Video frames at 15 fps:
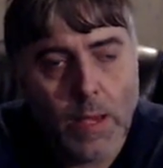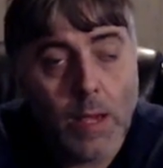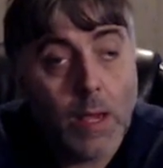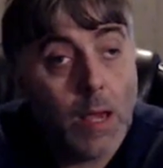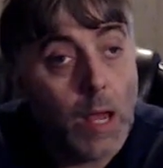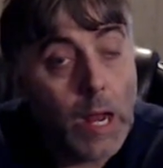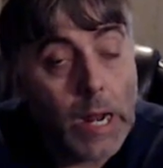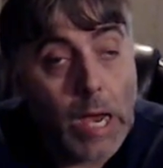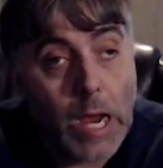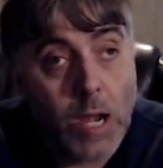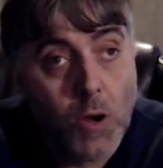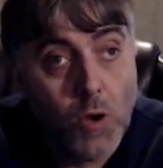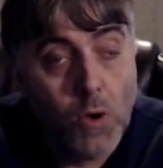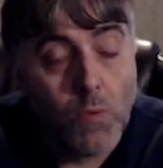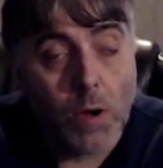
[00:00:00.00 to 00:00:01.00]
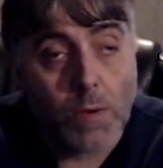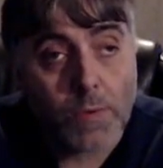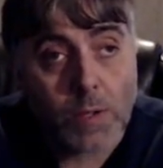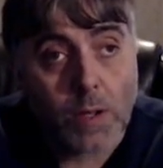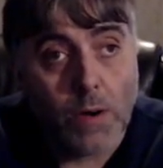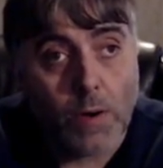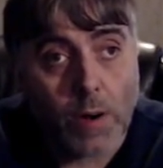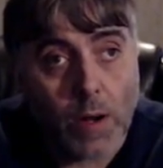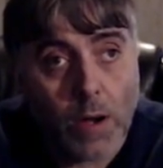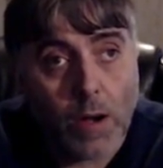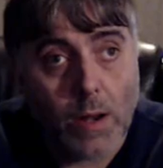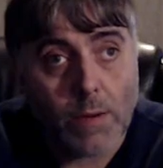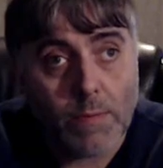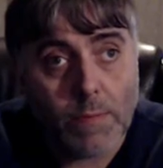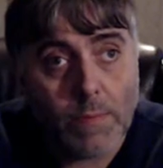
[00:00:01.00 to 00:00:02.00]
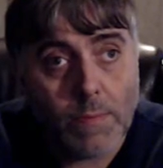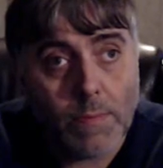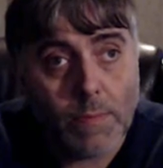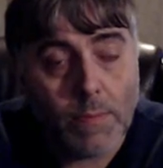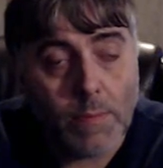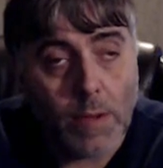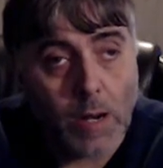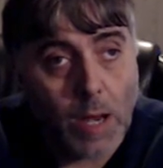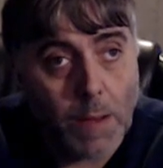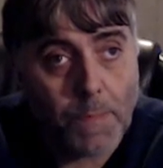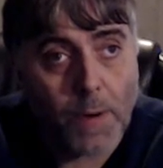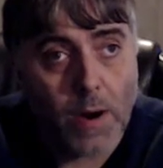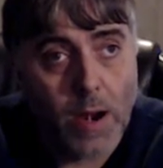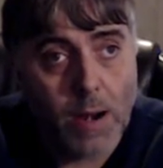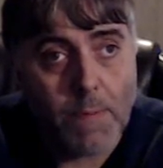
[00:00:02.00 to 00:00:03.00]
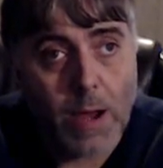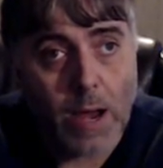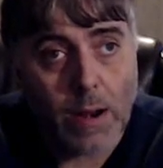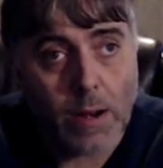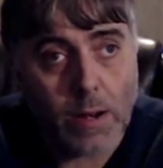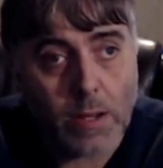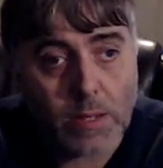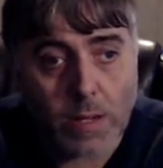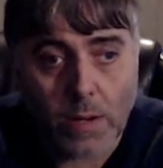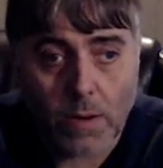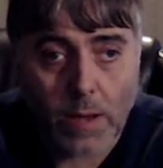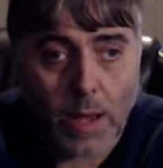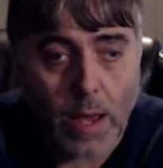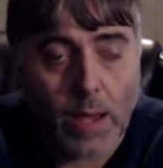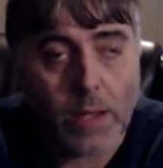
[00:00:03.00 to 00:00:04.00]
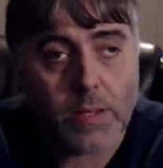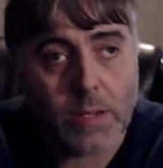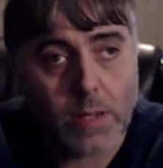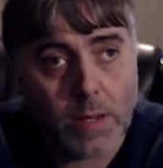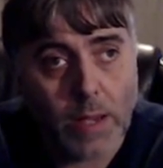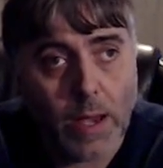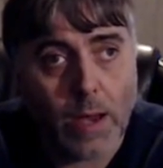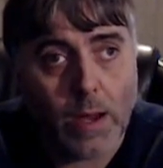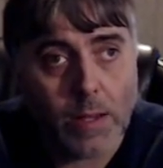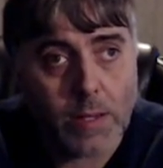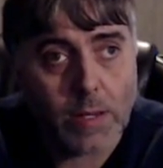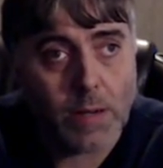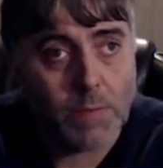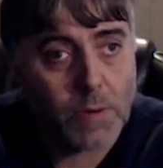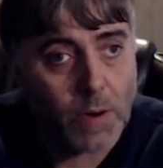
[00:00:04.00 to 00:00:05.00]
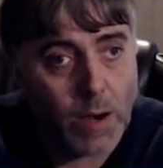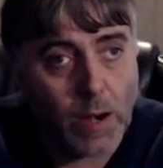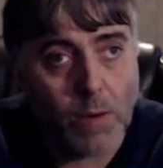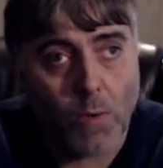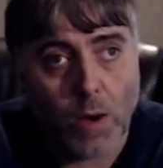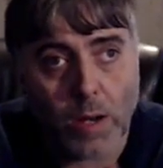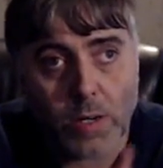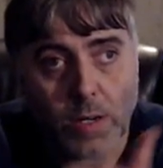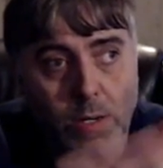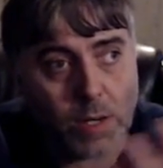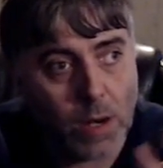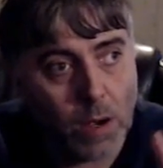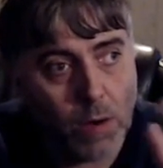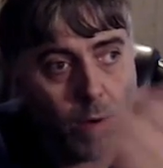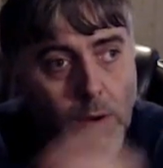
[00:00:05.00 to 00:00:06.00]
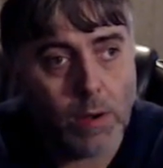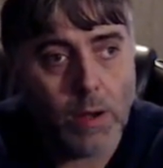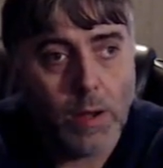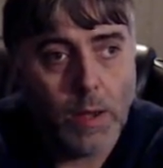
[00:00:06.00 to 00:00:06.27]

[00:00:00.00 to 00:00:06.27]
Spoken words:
And I knew what was going on. And I prayed about it. I said, okay. I said, yeah. I said, I'm trying to watch a show.